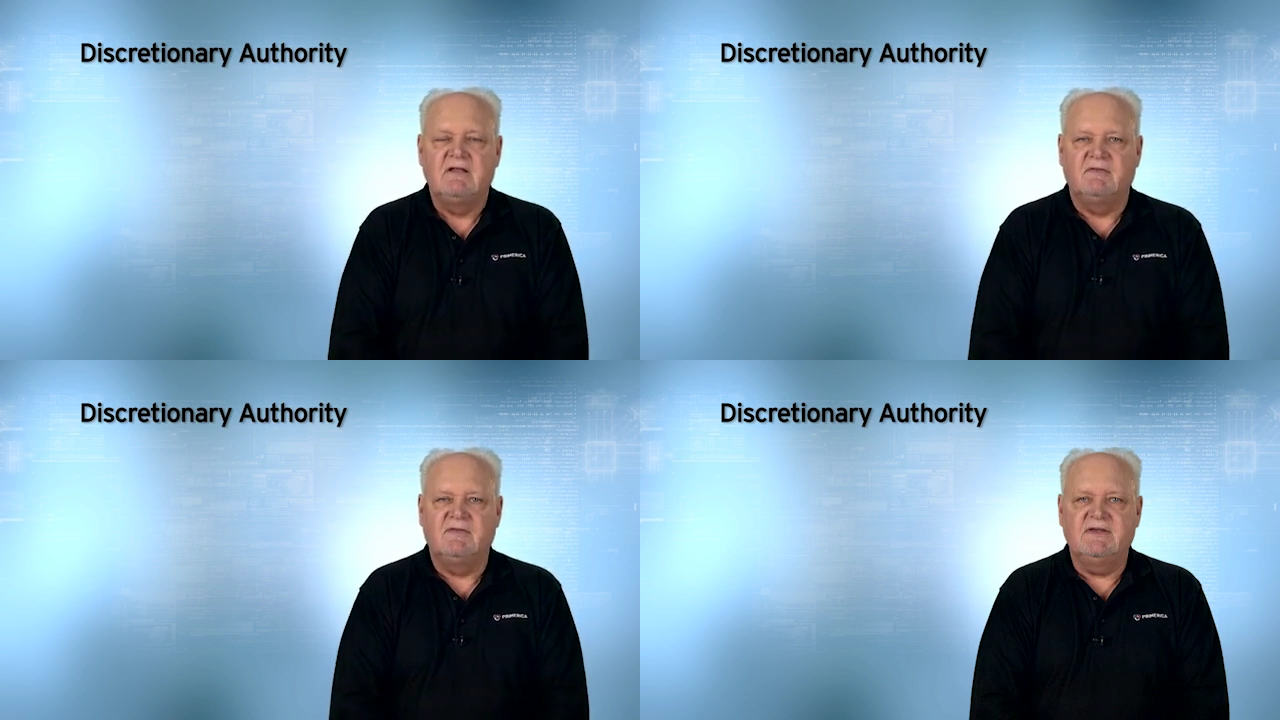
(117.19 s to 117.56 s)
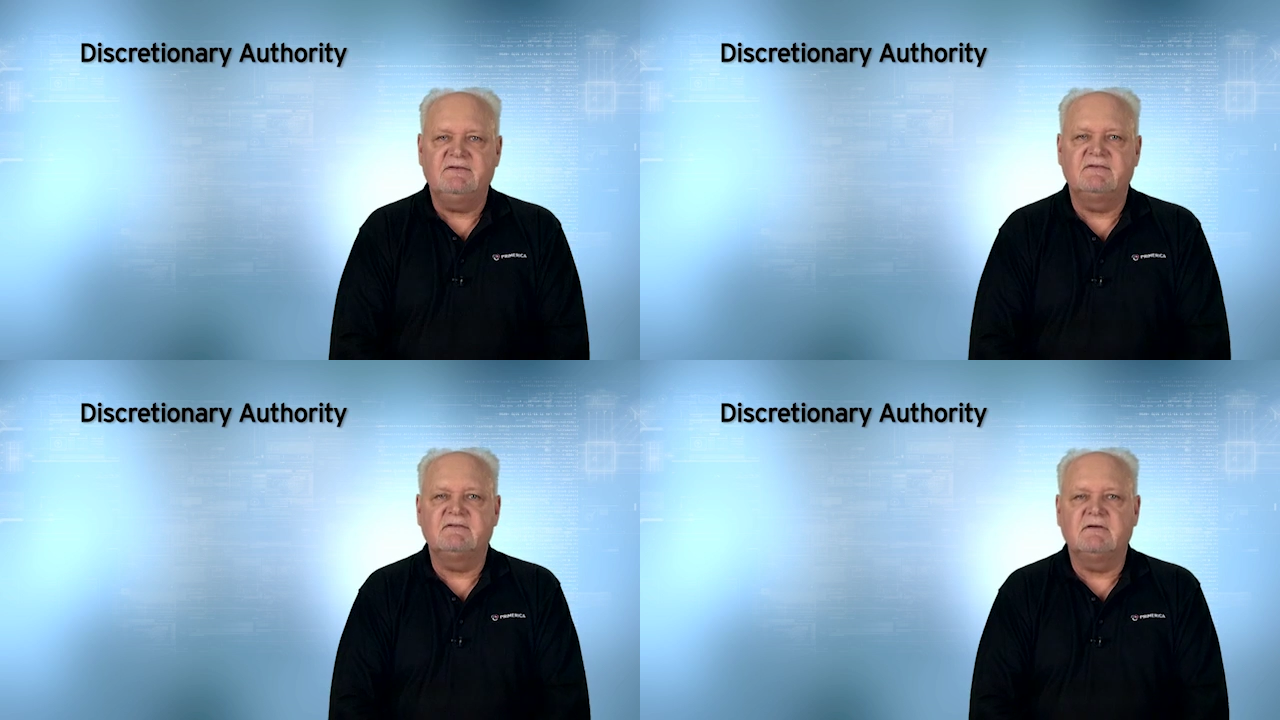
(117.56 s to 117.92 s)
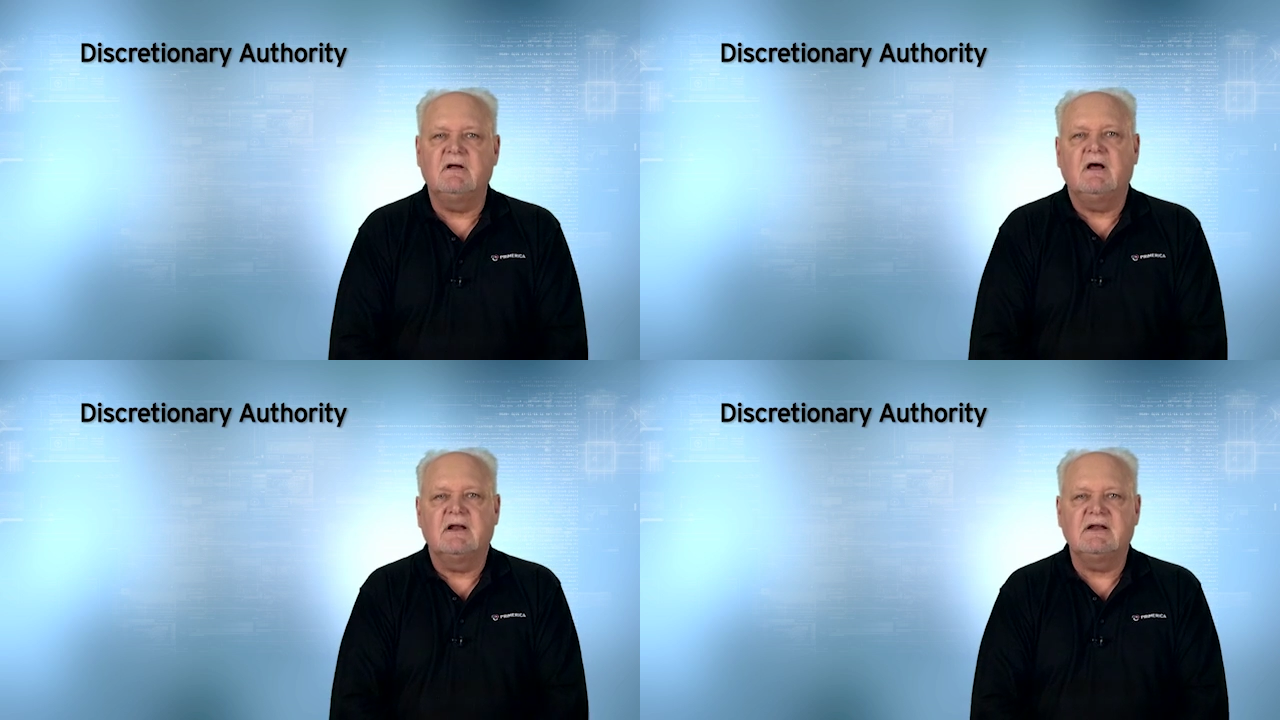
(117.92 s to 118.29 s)
This is
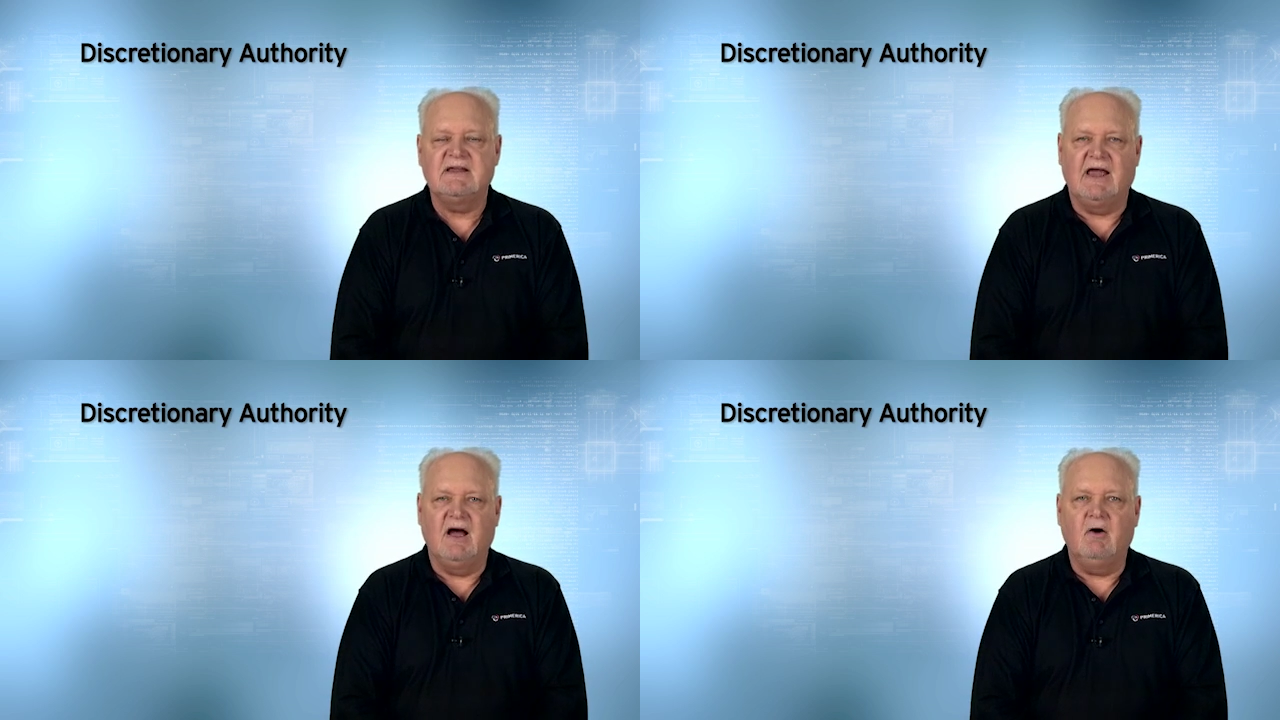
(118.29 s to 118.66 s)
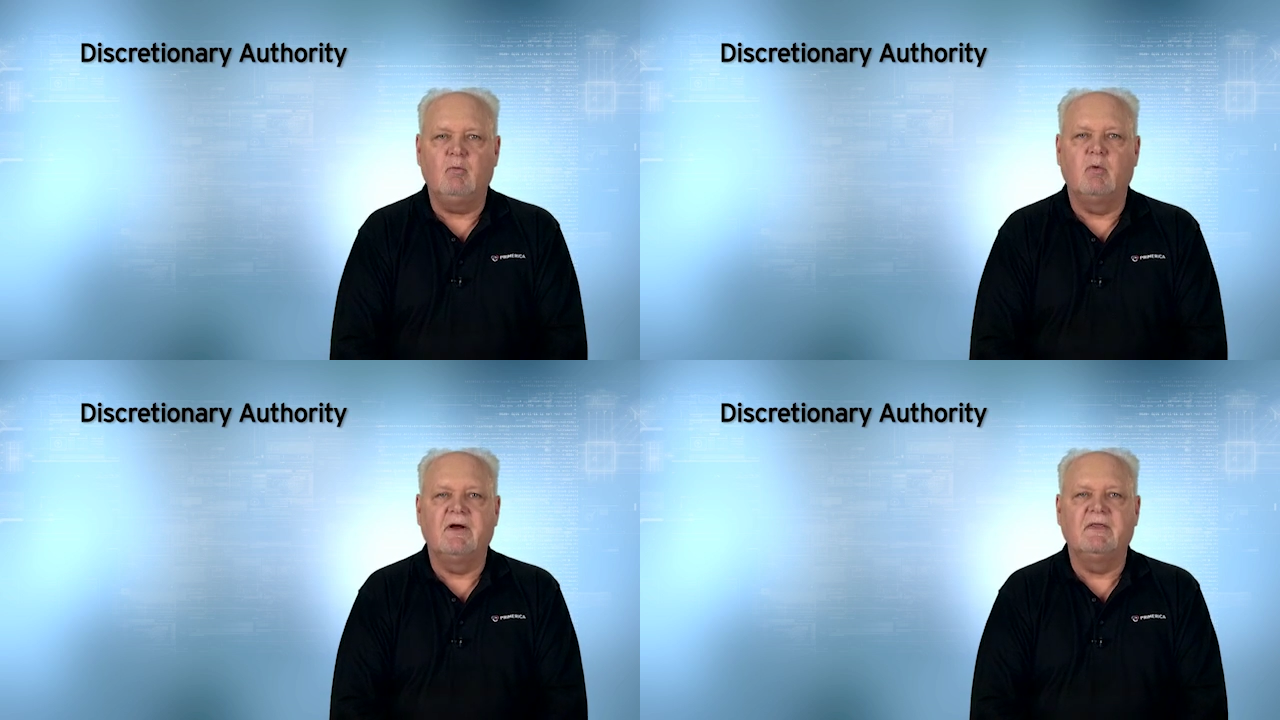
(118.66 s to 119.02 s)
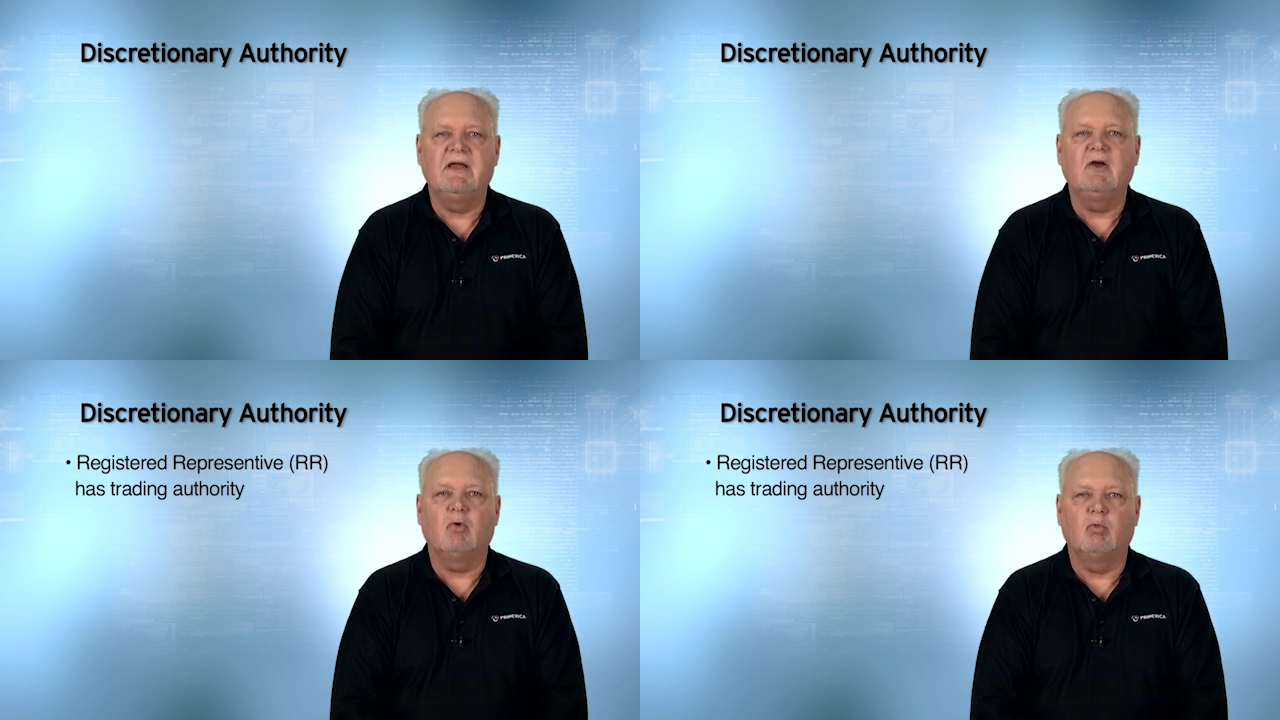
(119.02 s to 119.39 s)
an account where
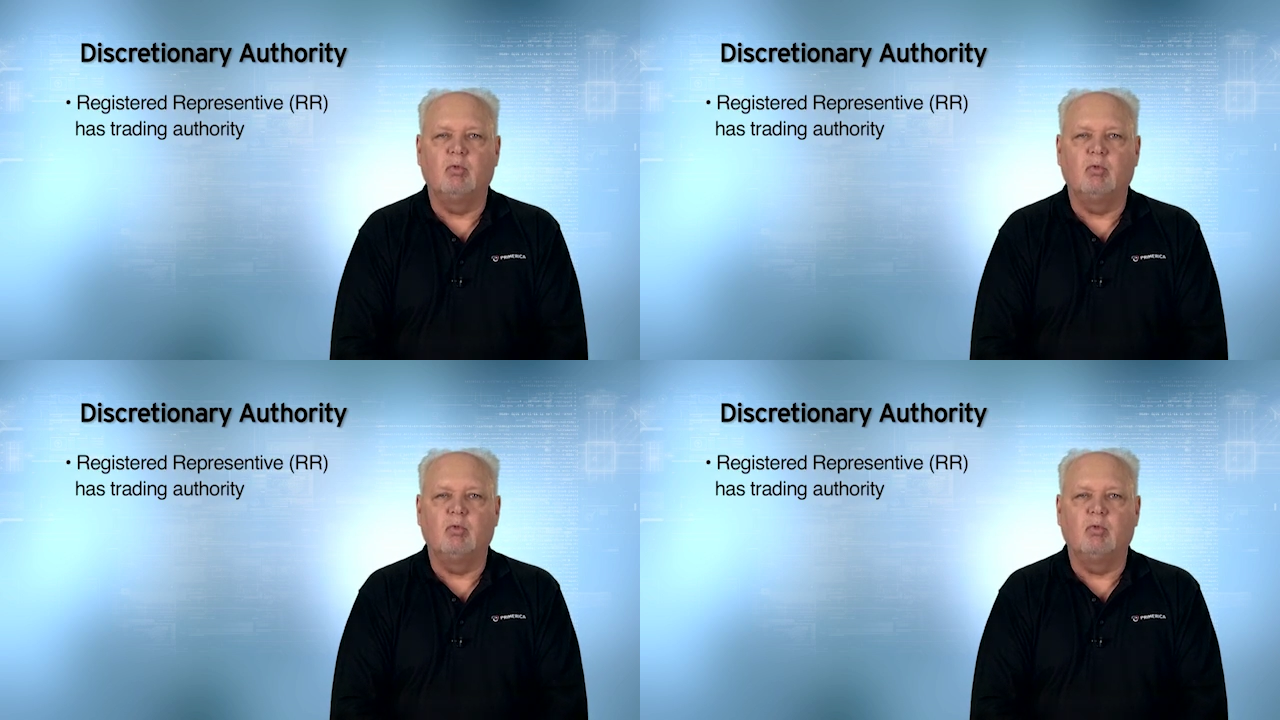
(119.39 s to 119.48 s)
the